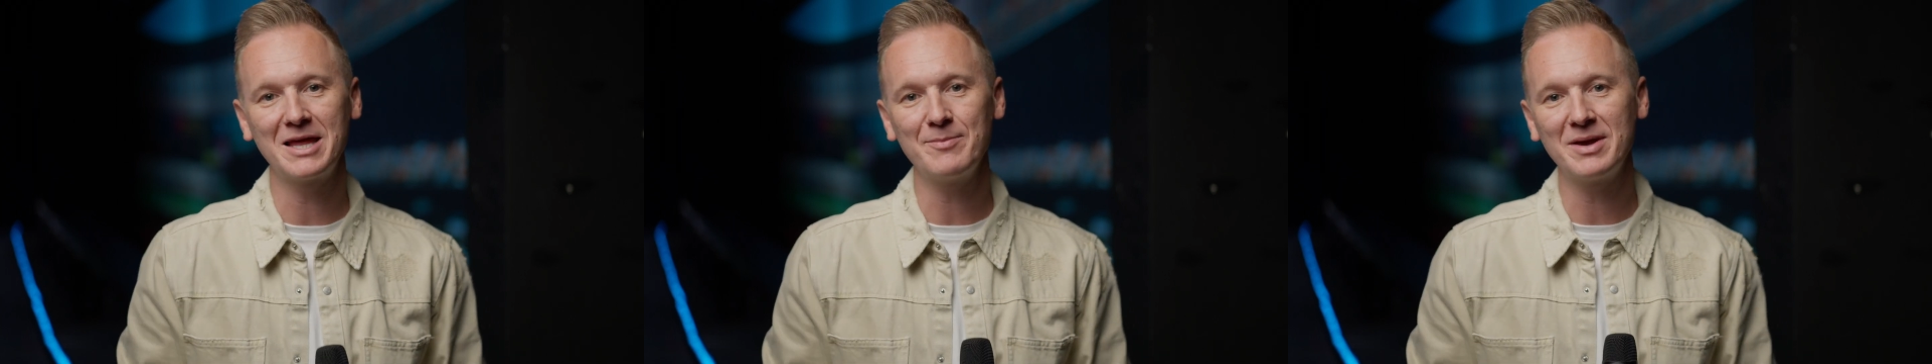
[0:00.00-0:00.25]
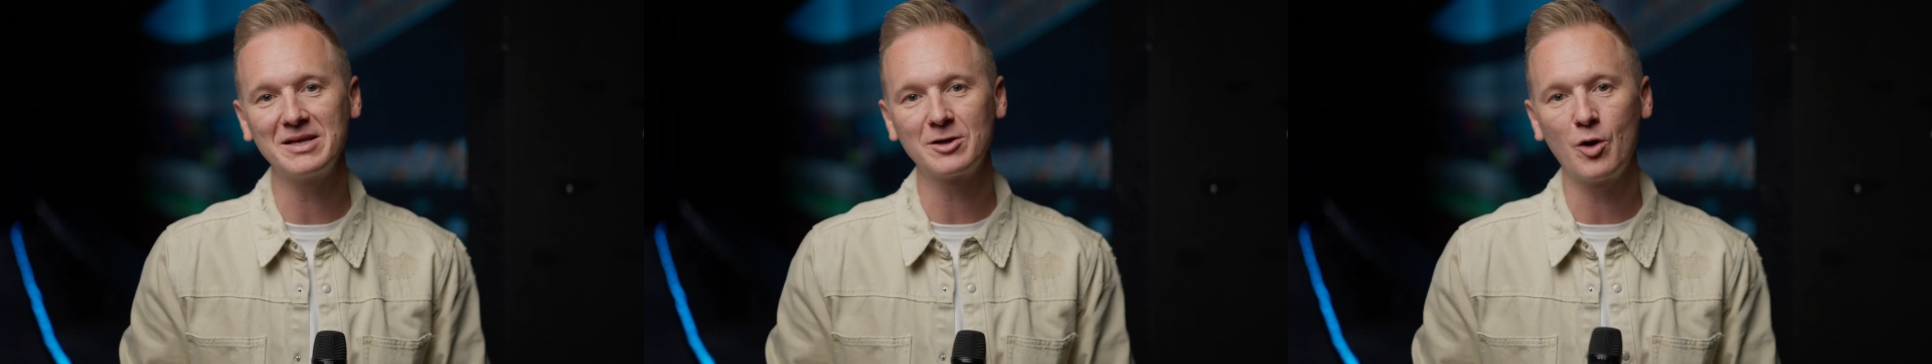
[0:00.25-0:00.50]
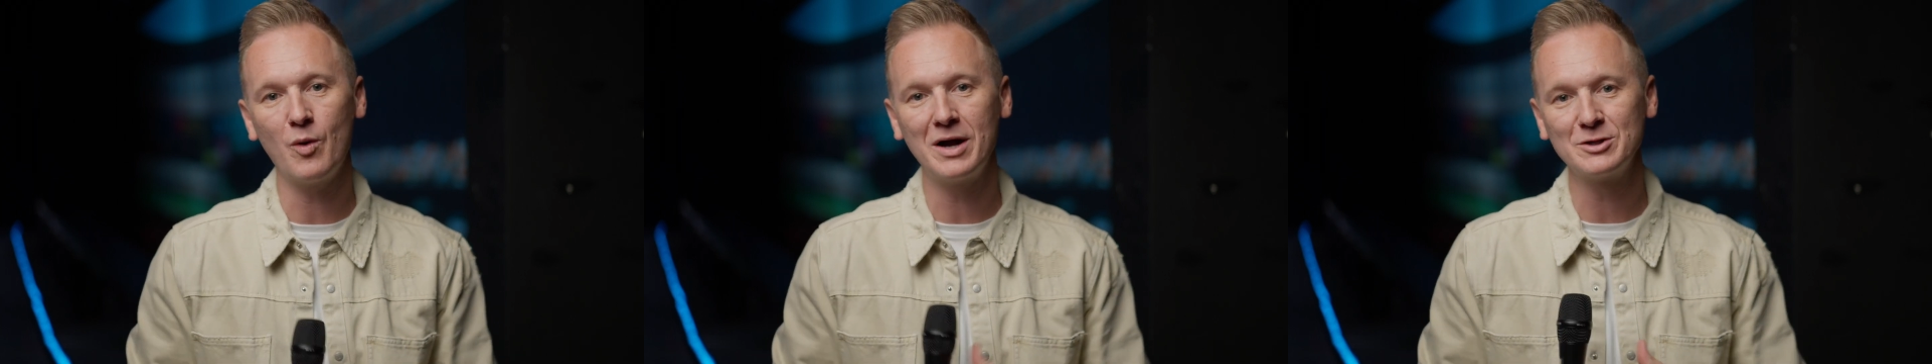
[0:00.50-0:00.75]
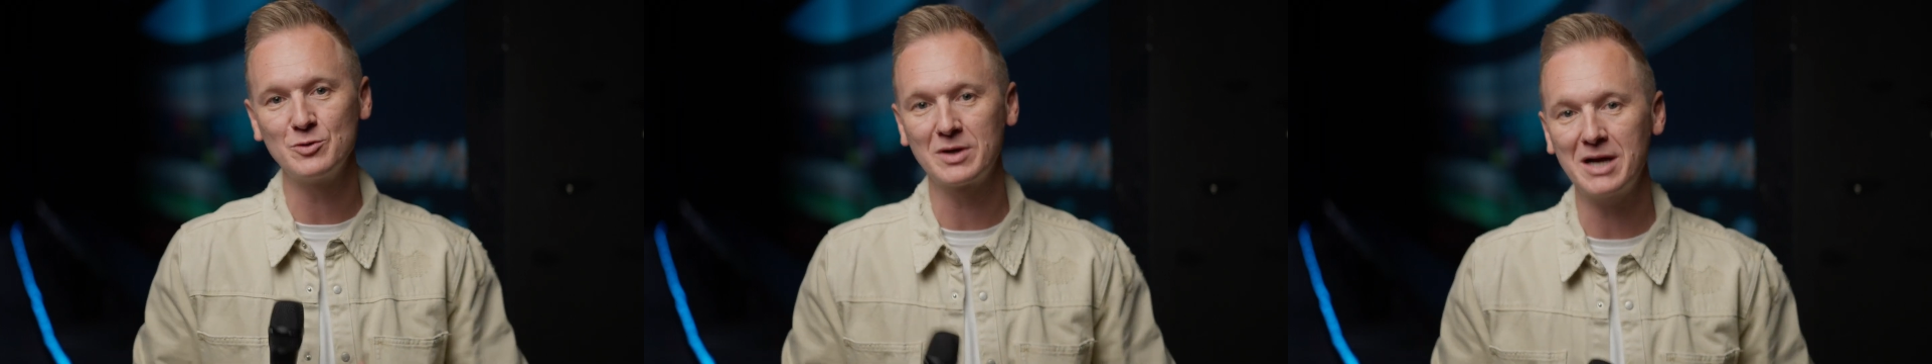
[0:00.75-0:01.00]
they may go
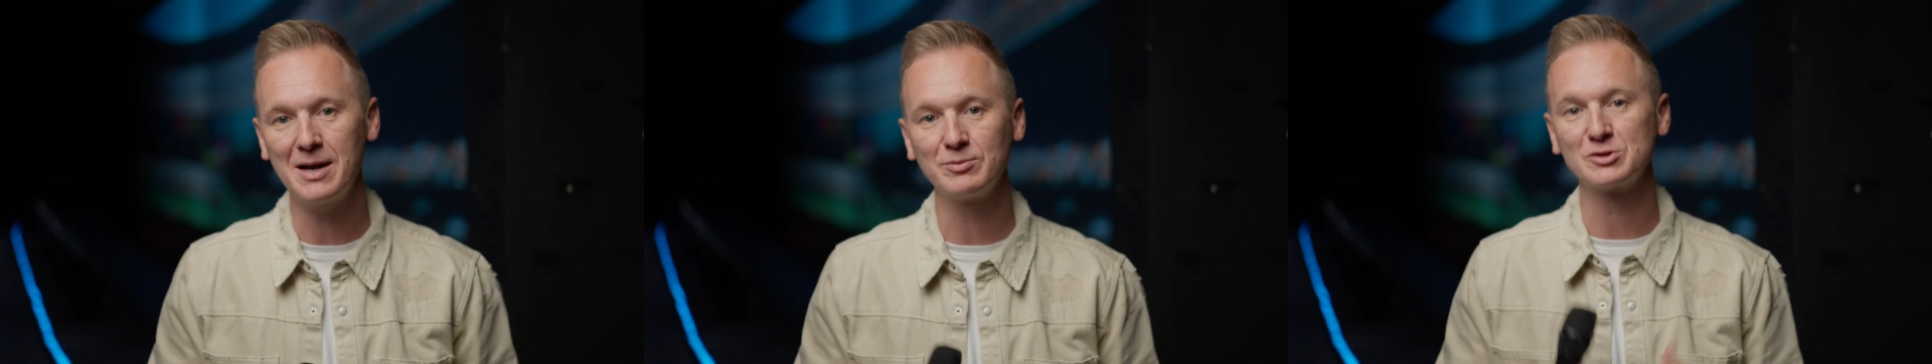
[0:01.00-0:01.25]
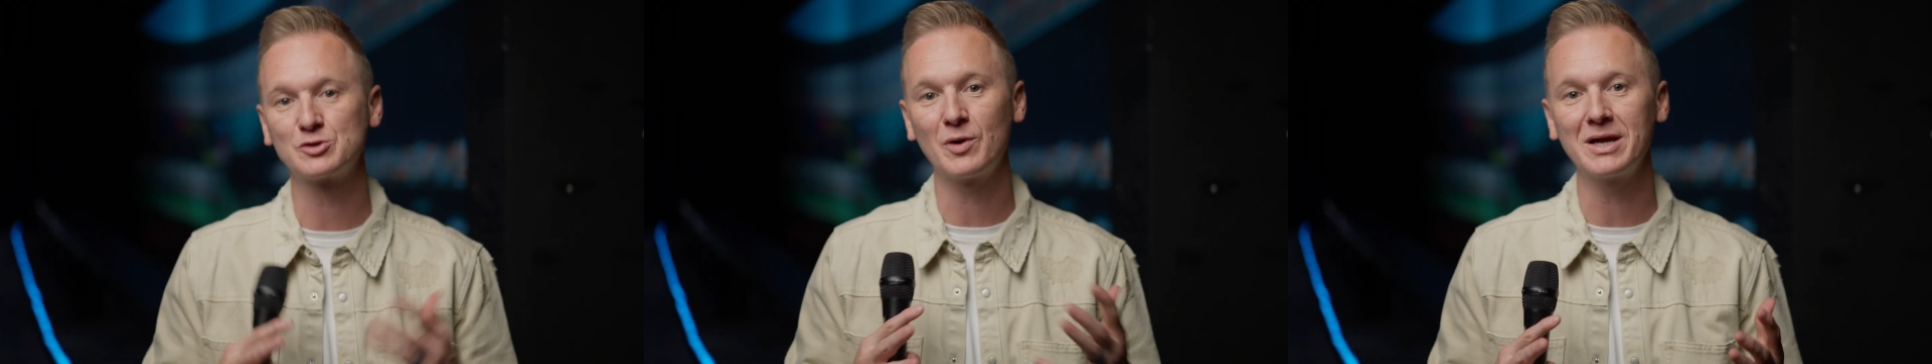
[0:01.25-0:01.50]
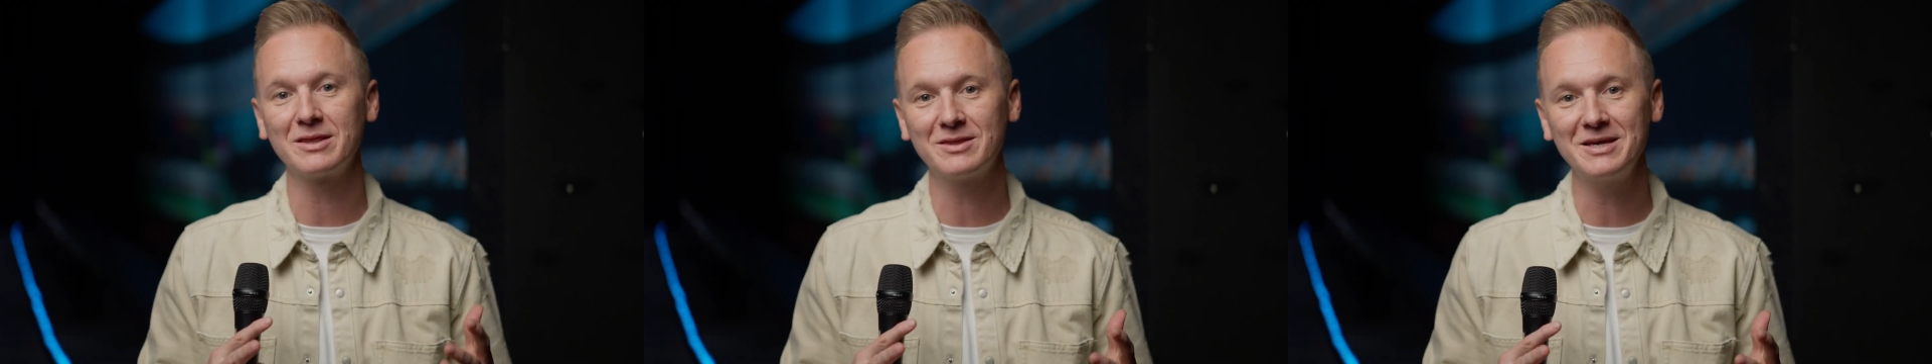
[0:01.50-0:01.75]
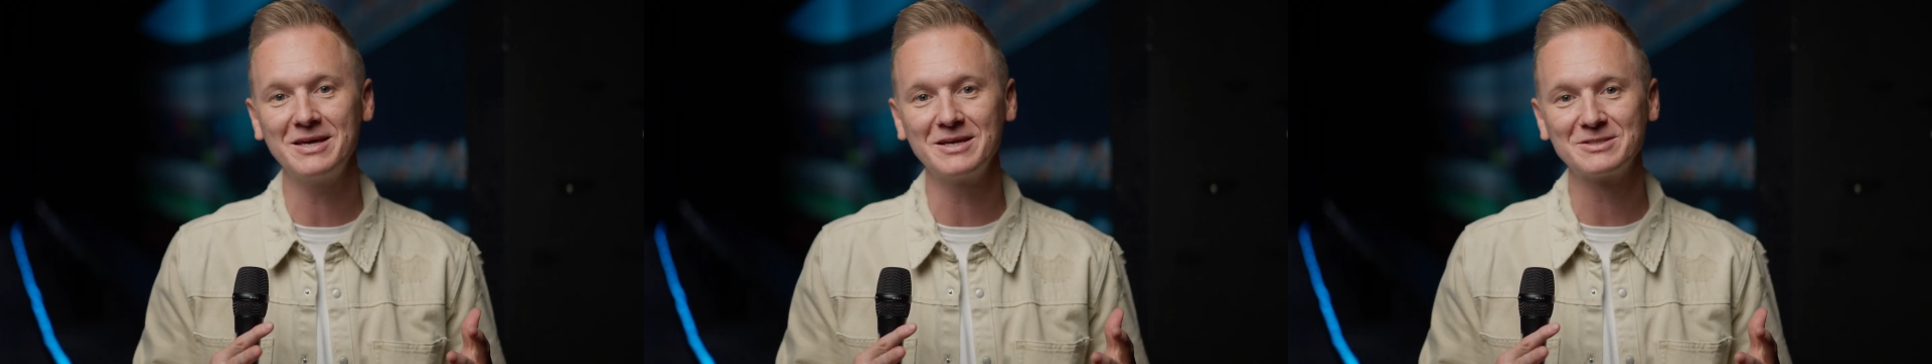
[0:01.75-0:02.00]
on to accomplish great
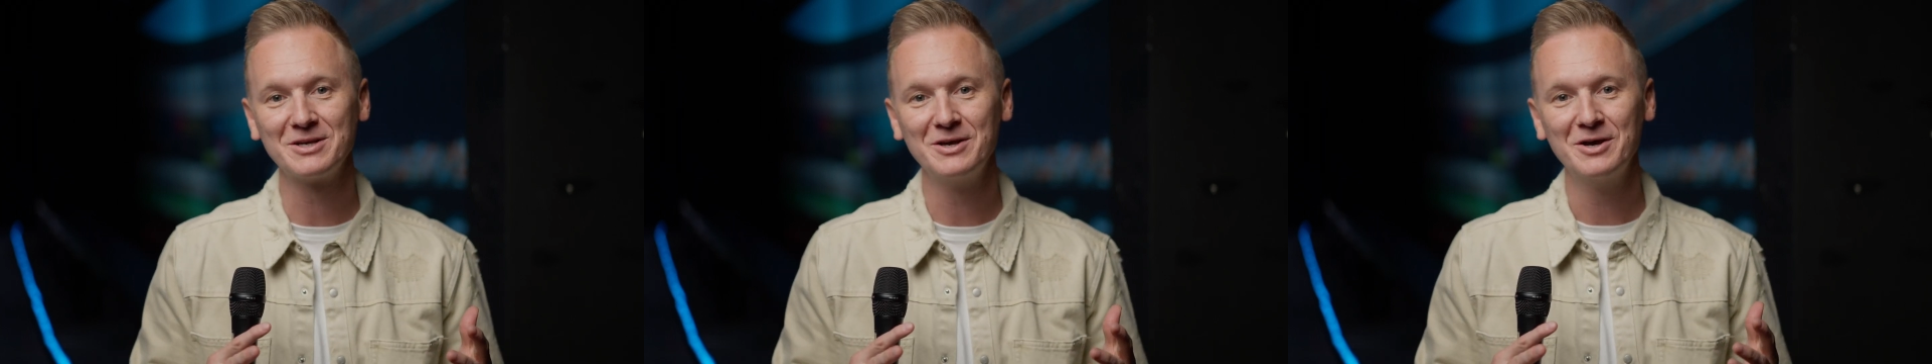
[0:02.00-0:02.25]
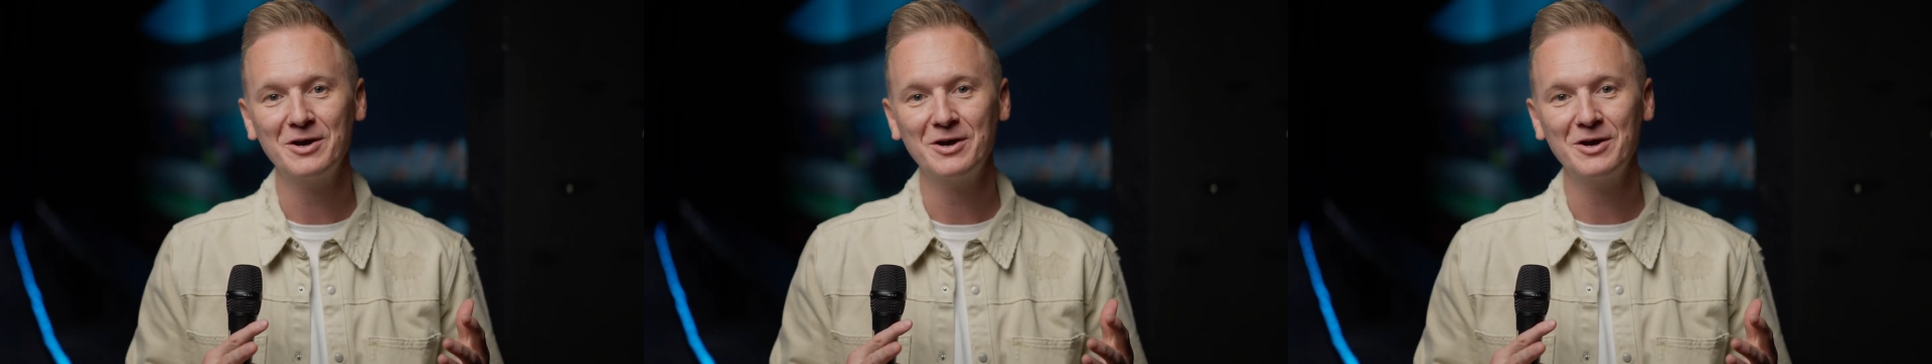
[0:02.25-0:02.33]
things